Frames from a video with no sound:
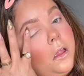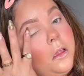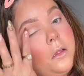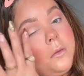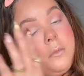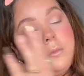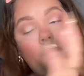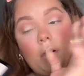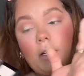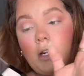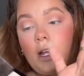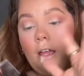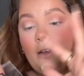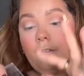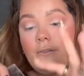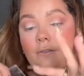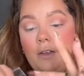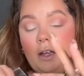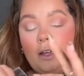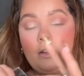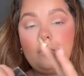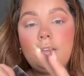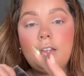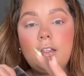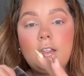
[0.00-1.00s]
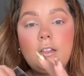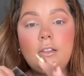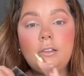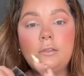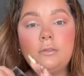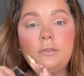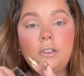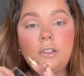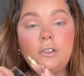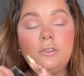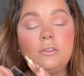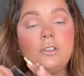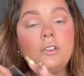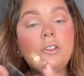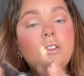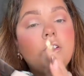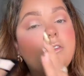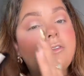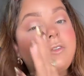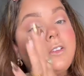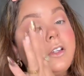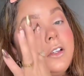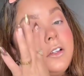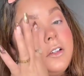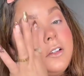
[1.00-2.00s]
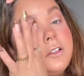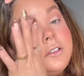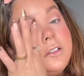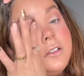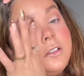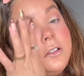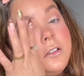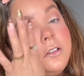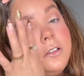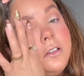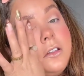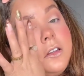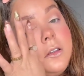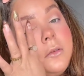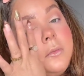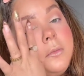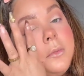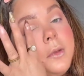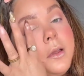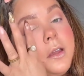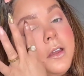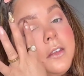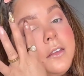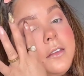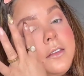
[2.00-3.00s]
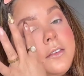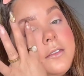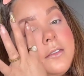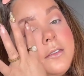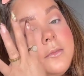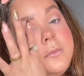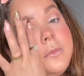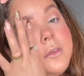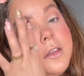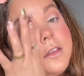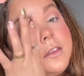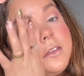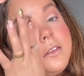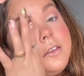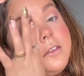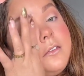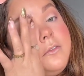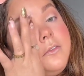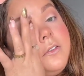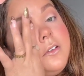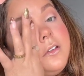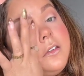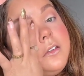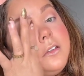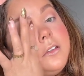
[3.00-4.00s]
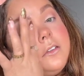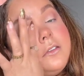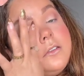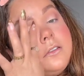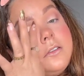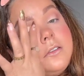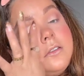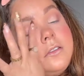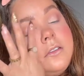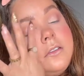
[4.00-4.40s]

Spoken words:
But I have found that using your finger is literally the best method for this,